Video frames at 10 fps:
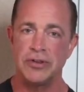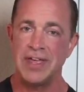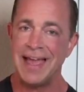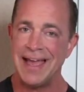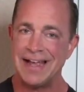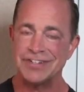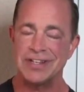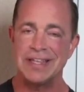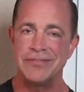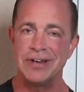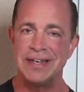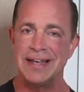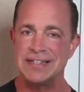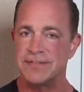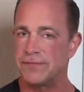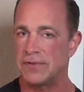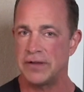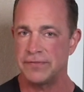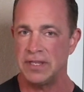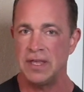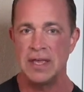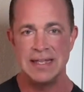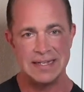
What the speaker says: They actually give it a nice fluffy,